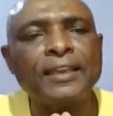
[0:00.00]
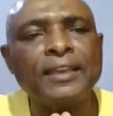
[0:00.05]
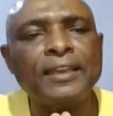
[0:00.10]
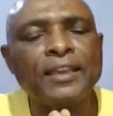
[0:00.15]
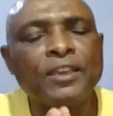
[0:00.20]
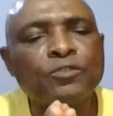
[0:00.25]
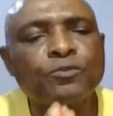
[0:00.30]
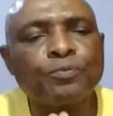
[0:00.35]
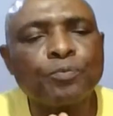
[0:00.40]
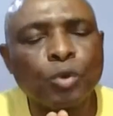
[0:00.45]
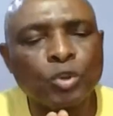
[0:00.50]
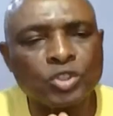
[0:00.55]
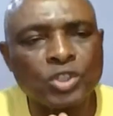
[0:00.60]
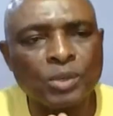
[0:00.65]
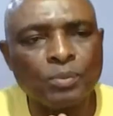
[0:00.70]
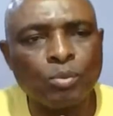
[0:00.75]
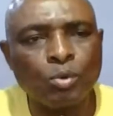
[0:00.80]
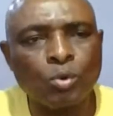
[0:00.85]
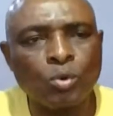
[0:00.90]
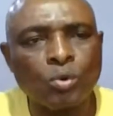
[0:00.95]
If
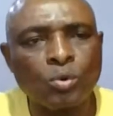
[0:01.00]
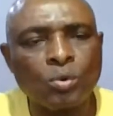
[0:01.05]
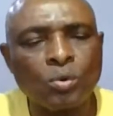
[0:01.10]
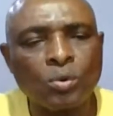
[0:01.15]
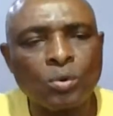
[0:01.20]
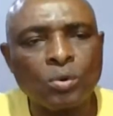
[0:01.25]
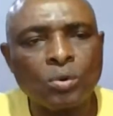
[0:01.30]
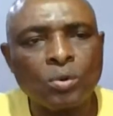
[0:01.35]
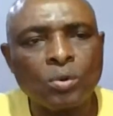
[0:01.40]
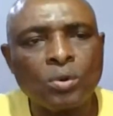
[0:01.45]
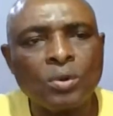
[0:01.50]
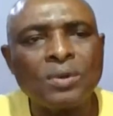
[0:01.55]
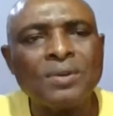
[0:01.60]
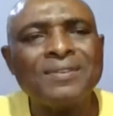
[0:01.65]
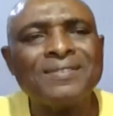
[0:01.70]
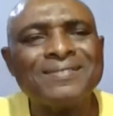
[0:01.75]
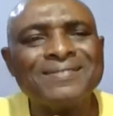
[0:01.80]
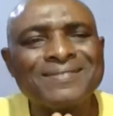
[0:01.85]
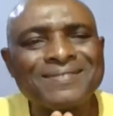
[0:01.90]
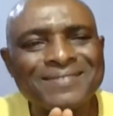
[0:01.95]
possible,
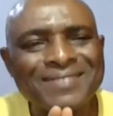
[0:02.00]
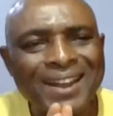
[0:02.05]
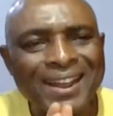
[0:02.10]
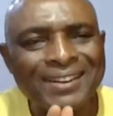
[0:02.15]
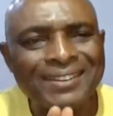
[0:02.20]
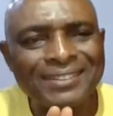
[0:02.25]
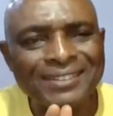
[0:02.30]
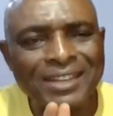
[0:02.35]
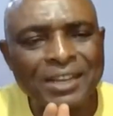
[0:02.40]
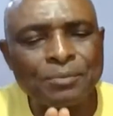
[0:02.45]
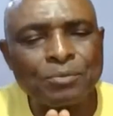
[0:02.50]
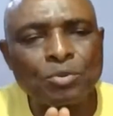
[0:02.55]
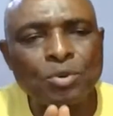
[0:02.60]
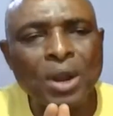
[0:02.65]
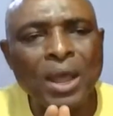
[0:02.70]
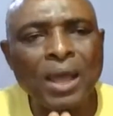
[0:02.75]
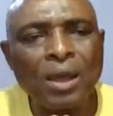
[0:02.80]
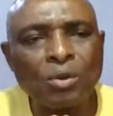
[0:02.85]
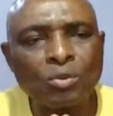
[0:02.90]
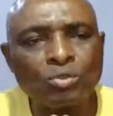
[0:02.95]
rally them
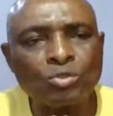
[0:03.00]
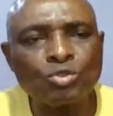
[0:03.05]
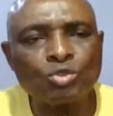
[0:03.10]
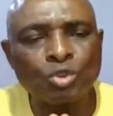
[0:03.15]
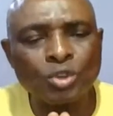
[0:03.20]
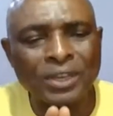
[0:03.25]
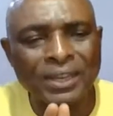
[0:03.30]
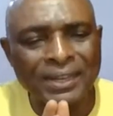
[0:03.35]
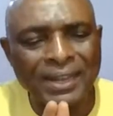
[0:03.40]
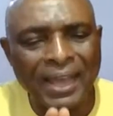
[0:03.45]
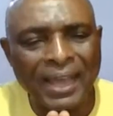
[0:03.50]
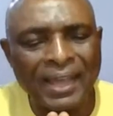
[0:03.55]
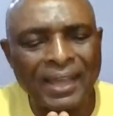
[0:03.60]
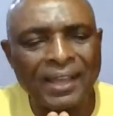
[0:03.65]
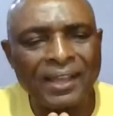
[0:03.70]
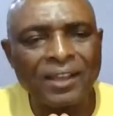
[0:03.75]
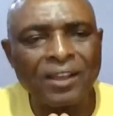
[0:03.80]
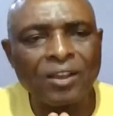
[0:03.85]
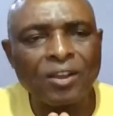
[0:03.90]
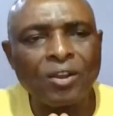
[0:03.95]
round together
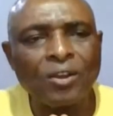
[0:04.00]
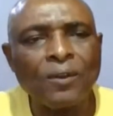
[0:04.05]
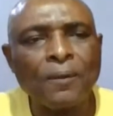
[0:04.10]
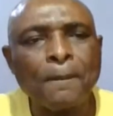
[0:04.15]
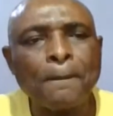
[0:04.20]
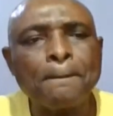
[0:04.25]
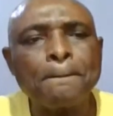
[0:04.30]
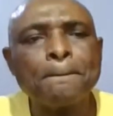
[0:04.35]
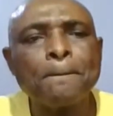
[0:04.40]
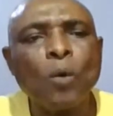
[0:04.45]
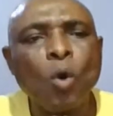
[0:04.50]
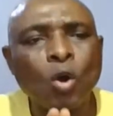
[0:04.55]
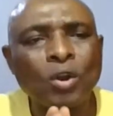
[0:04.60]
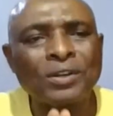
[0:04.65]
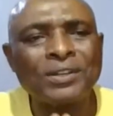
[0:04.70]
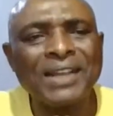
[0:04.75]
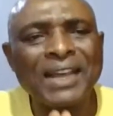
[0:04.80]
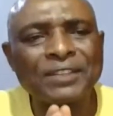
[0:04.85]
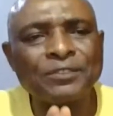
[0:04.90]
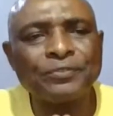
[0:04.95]

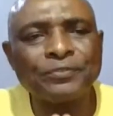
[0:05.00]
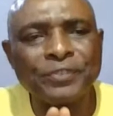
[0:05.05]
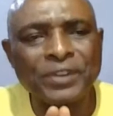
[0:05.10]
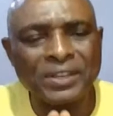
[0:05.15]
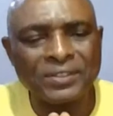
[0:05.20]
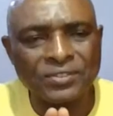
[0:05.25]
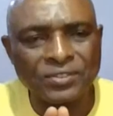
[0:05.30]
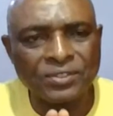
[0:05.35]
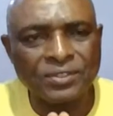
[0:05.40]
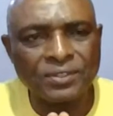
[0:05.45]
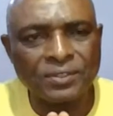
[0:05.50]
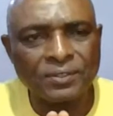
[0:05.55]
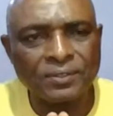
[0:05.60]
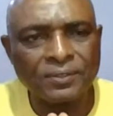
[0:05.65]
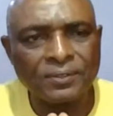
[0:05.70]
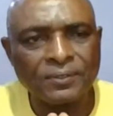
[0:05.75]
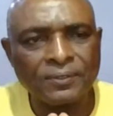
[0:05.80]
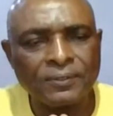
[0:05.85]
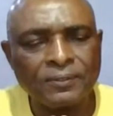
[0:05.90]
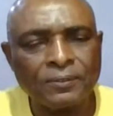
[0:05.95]
on that first
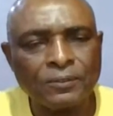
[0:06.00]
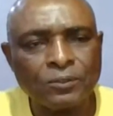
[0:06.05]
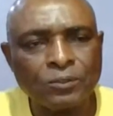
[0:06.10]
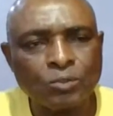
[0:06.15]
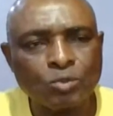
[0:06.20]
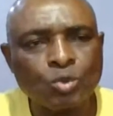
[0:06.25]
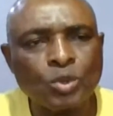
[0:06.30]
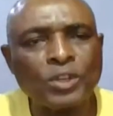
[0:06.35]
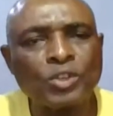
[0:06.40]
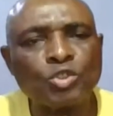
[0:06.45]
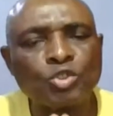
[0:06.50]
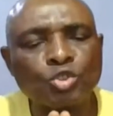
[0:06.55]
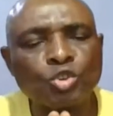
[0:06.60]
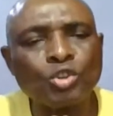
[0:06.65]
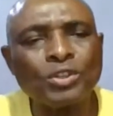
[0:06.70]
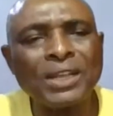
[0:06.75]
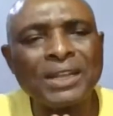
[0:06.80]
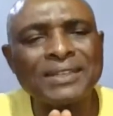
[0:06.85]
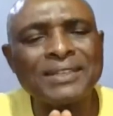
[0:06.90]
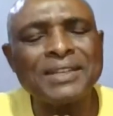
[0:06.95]
to
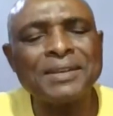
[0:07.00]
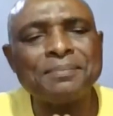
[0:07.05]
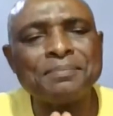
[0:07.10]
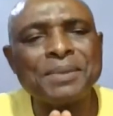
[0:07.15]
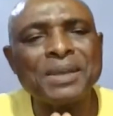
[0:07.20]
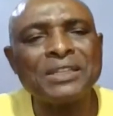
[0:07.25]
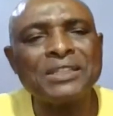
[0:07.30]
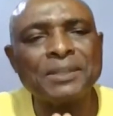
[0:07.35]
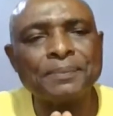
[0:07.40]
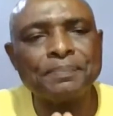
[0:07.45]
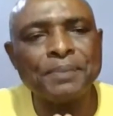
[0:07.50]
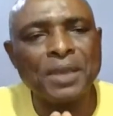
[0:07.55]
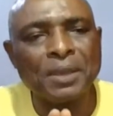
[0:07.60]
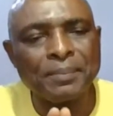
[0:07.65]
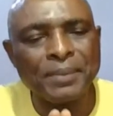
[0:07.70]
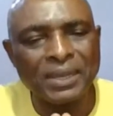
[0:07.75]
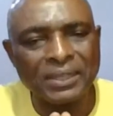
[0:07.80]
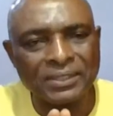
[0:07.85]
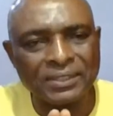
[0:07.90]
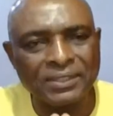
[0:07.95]
ensure that they make the
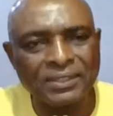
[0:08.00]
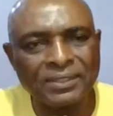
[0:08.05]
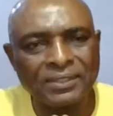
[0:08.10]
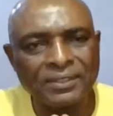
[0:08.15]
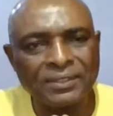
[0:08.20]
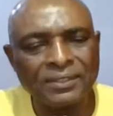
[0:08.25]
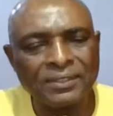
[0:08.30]
payment.